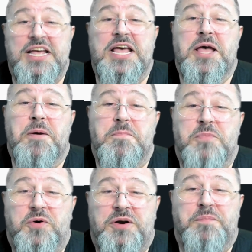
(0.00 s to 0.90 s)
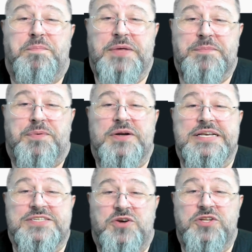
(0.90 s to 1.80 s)
more people is
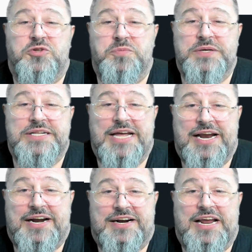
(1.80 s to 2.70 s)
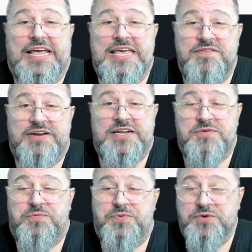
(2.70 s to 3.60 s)
going to be there even
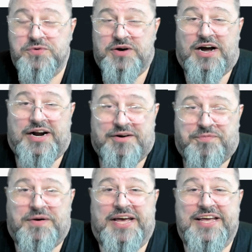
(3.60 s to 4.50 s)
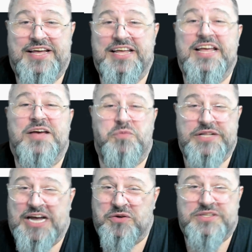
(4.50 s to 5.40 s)
if you are flying
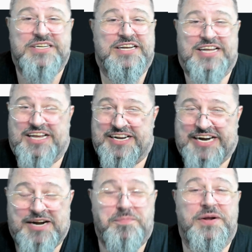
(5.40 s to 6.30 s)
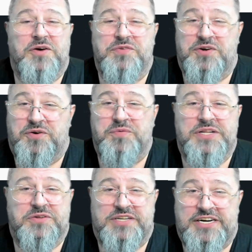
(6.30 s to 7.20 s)
without an airplane of your own, without
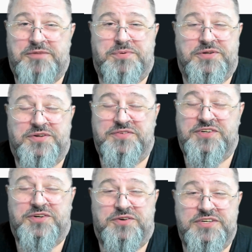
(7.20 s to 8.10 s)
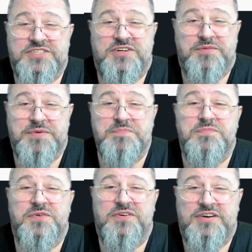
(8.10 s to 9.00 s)
an airport of your own. It's gonna be
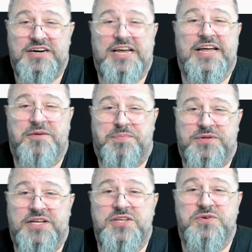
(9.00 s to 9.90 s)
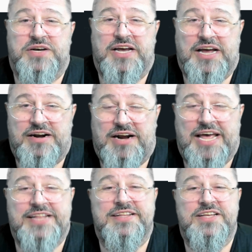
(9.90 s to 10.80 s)
more airport that you can
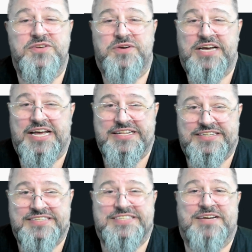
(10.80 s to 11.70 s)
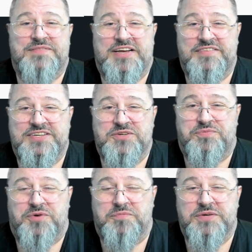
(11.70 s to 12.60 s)
land and you get some revenue
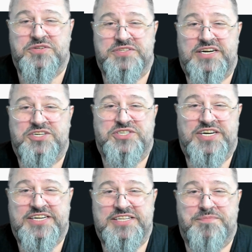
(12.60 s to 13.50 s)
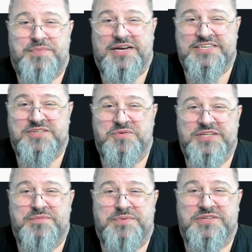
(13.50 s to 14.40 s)
from, because they're sharing the packs with the
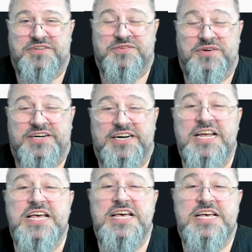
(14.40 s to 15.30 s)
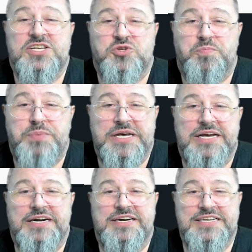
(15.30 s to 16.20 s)
person to learn. So bigger
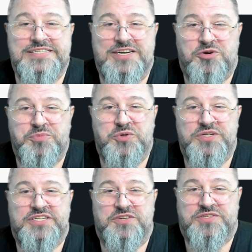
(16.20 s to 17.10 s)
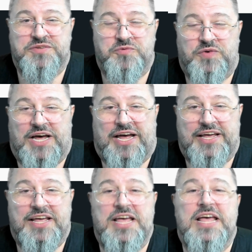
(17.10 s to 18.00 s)
is the community of SimFly,
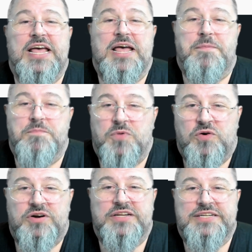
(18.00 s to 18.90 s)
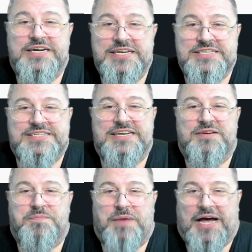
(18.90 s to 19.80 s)
more there is
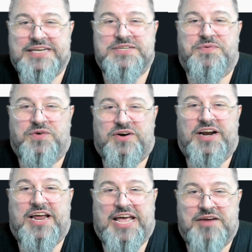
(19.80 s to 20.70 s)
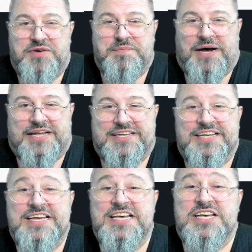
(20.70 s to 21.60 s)
packs for everybody.
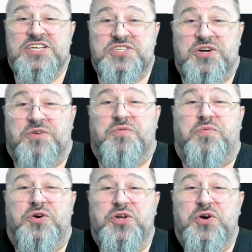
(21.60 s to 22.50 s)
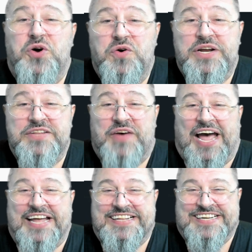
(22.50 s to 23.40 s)
So for your own
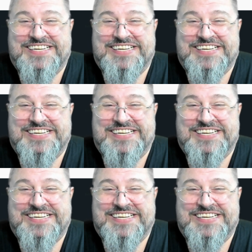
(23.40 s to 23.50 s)
advantage,